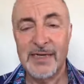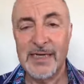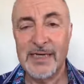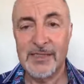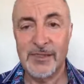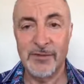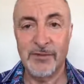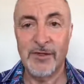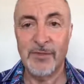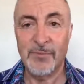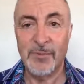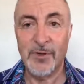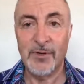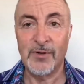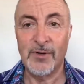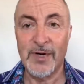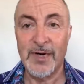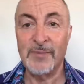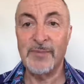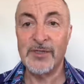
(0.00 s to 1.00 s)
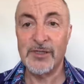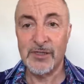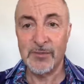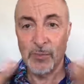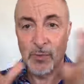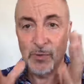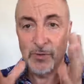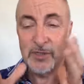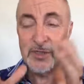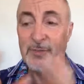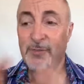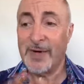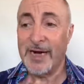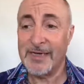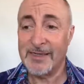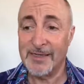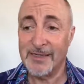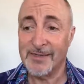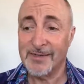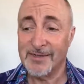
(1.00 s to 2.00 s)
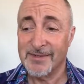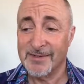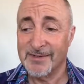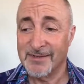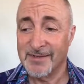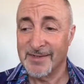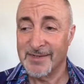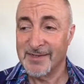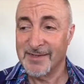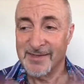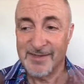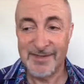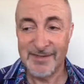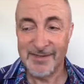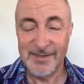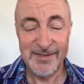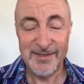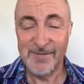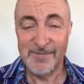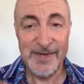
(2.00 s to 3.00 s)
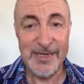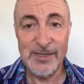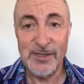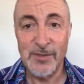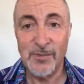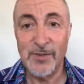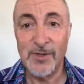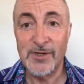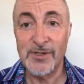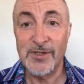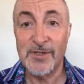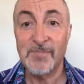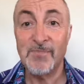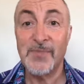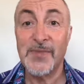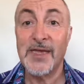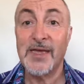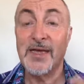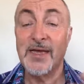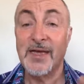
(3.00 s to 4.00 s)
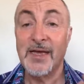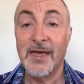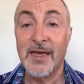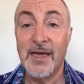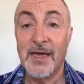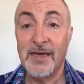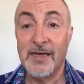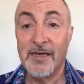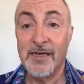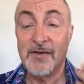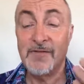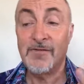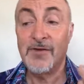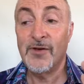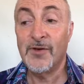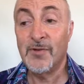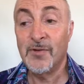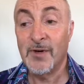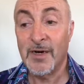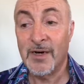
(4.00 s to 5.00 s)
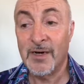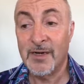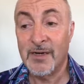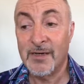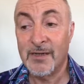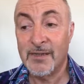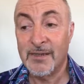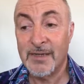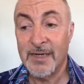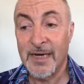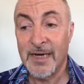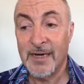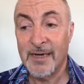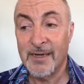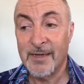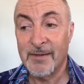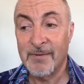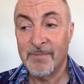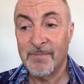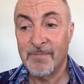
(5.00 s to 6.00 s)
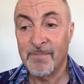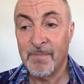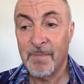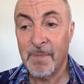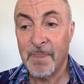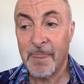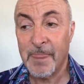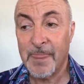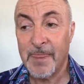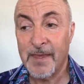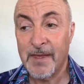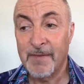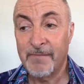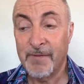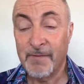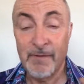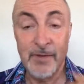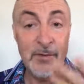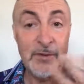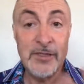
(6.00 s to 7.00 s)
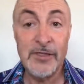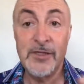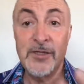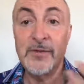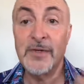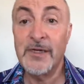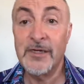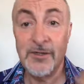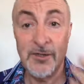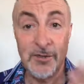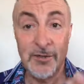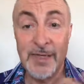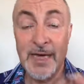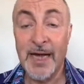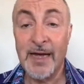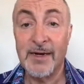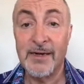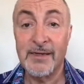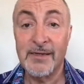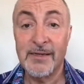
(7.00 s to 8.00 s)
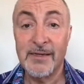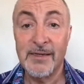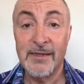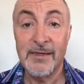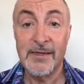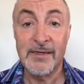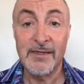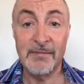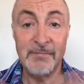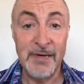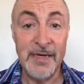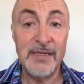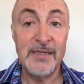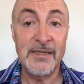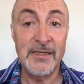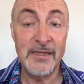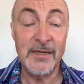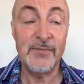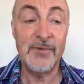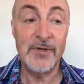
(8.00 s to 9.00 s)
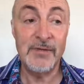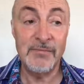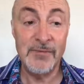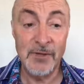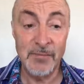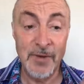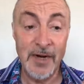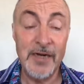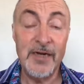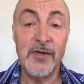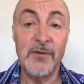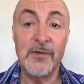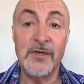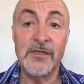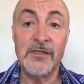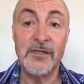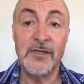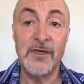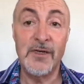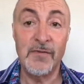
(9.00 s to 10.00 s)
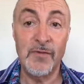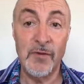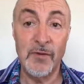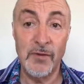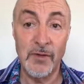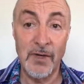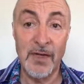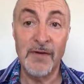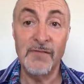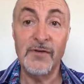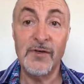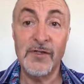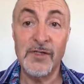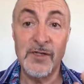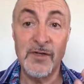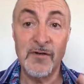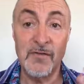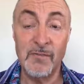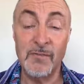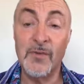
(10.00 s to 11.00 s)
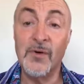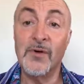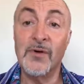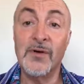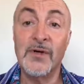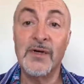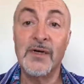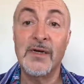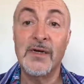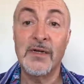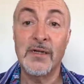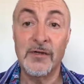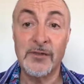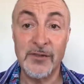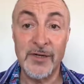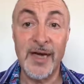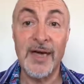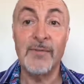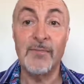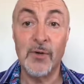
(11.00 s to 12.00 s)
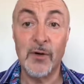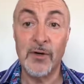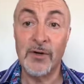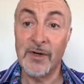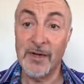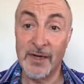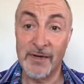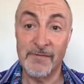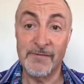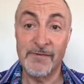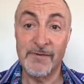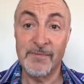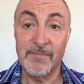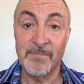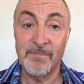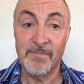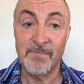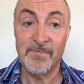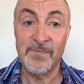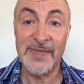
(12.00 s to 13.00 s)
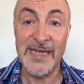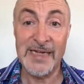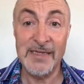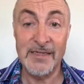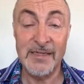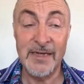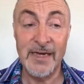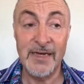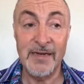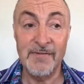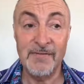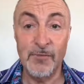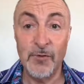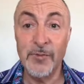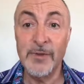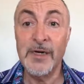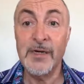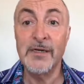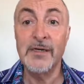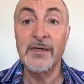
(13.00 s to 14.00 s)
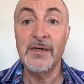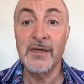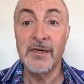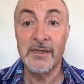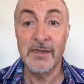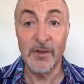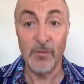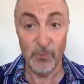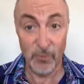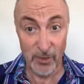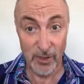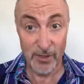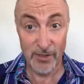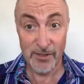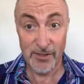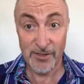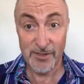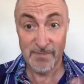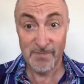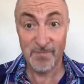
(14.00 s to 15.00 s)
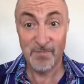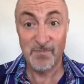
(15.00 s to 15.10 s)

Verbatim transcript: it's not a program, it's smaller, it's a practice. It's fancy words. And if you are, um, if you have other ways to do it, do that. The main thing I want to remind you is that if you love yourself more, you'll attract more love. That's a formula that works.